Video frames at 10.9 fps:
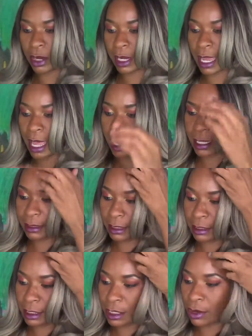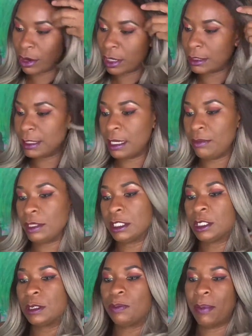I got is a DR Cinnamon
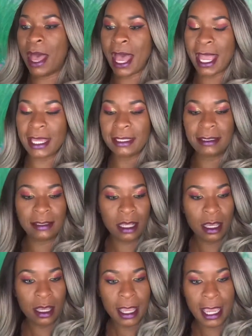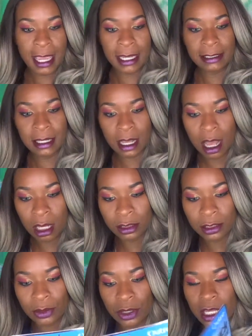Spice, and it
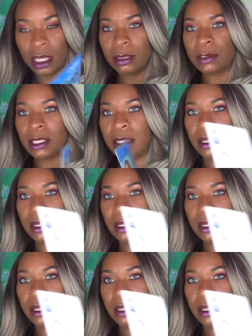also comes in